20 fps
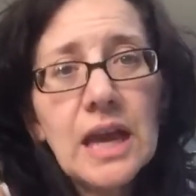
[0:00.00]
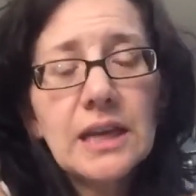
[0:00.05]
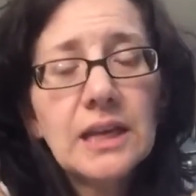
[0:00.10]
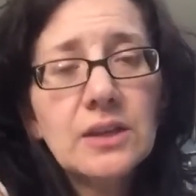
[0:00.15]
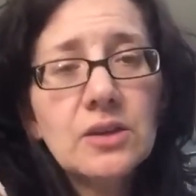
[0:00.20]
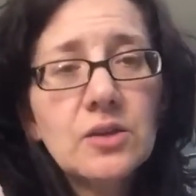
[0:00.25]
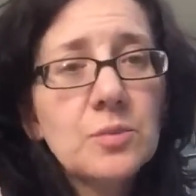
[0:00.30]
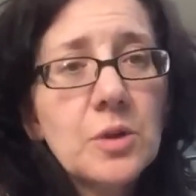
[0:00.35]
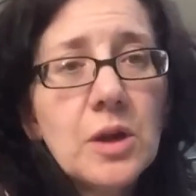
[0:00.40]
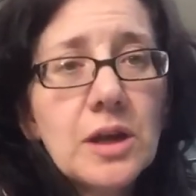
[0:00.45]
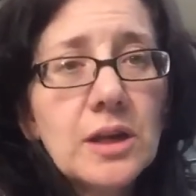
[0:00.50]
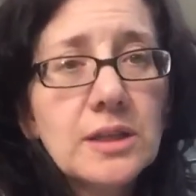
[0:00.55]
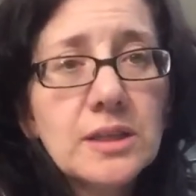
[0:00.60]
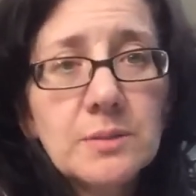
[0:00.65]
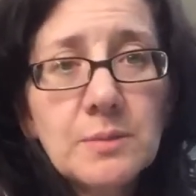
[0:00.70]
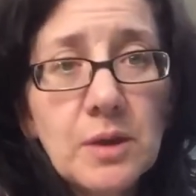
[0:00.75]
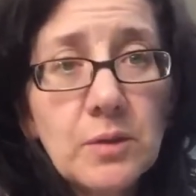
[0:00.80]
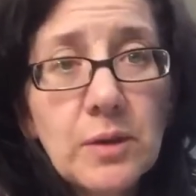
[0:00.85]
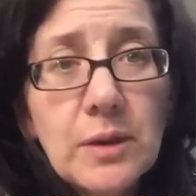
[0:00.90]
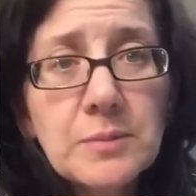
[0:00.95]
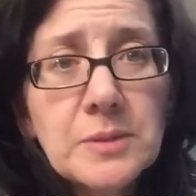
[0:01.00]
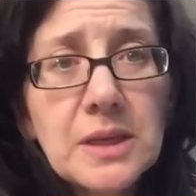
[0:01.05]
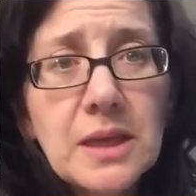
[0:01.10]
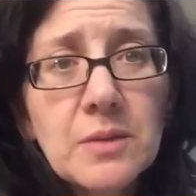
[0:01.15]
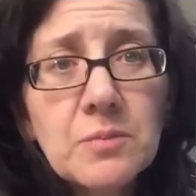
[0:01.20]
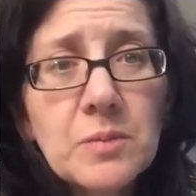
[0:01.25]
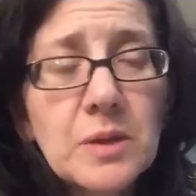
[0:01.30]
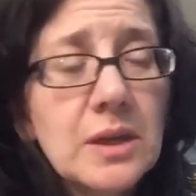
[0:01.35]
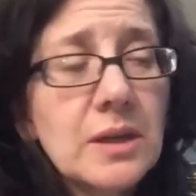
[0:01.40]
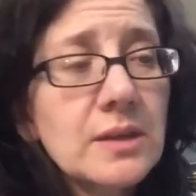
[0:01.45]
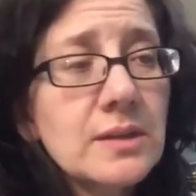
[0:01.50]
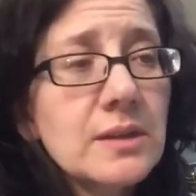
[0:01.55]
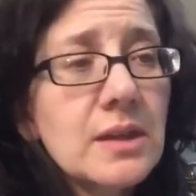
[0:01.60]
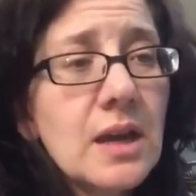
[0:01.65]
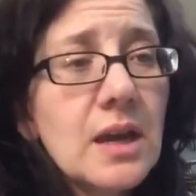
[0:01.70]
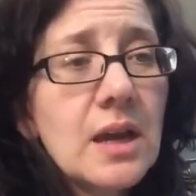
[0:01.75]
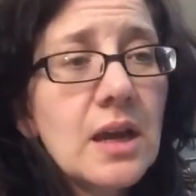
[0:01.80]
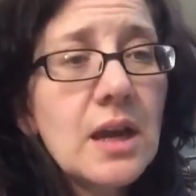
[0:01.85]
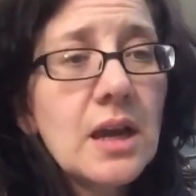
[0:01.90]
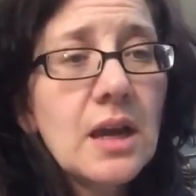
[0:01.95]
adding new product to my website
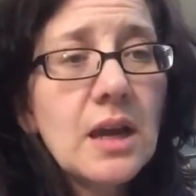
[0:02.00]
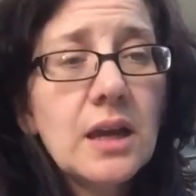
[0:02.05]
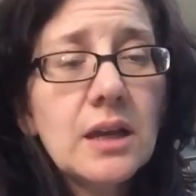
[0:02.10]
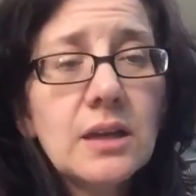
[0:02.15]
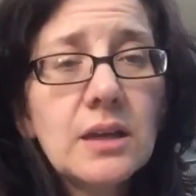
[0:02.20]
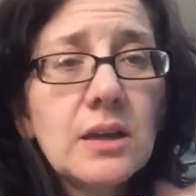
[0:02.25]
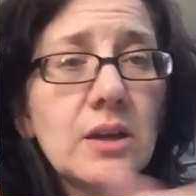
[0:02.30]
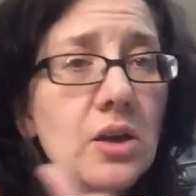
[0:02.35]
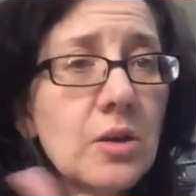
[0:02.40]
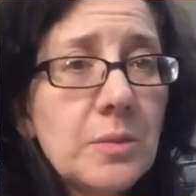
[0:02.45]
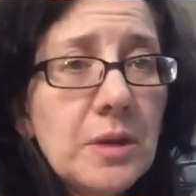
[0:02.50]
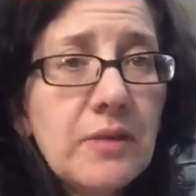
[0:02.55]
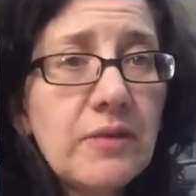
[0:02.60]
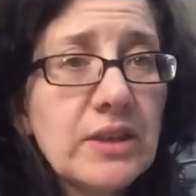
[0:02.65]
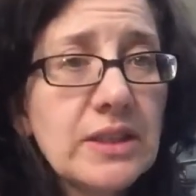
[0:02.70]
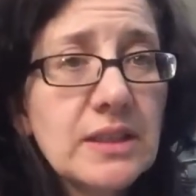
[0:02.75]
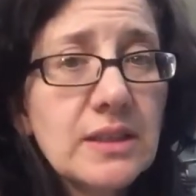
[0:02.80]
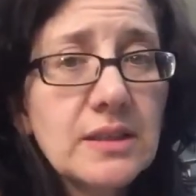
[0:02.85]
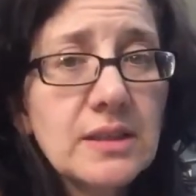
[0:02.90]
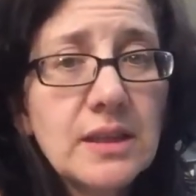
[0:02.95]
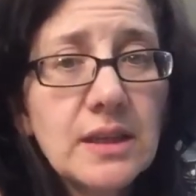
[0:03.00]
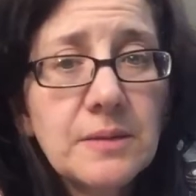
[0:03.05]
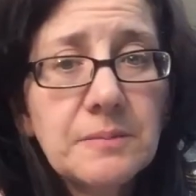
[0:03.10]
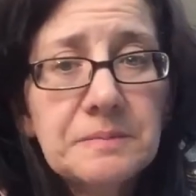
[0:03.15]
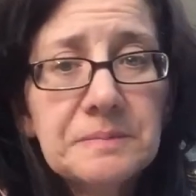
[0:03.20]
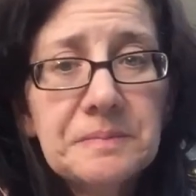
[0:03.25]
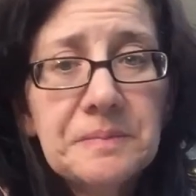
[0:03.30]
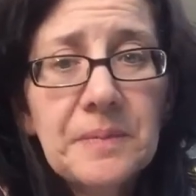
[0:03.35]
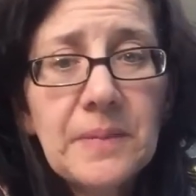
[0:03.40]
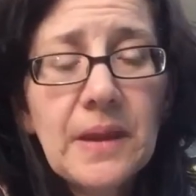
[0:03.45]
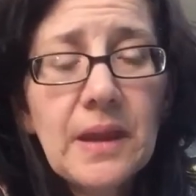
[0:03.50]
because nobody visits it